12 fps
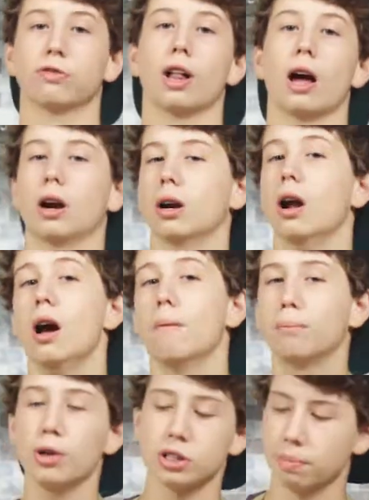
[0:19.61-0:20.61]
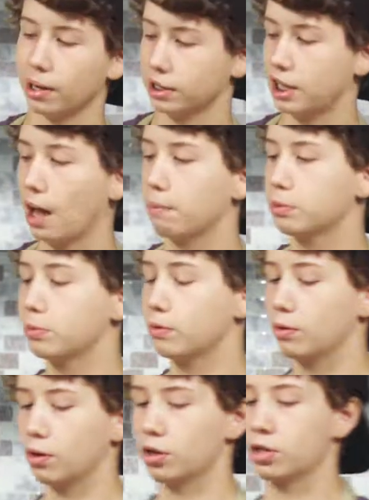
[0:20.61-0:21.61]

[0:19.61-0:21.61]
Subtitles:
flour, plus about a tablespoon or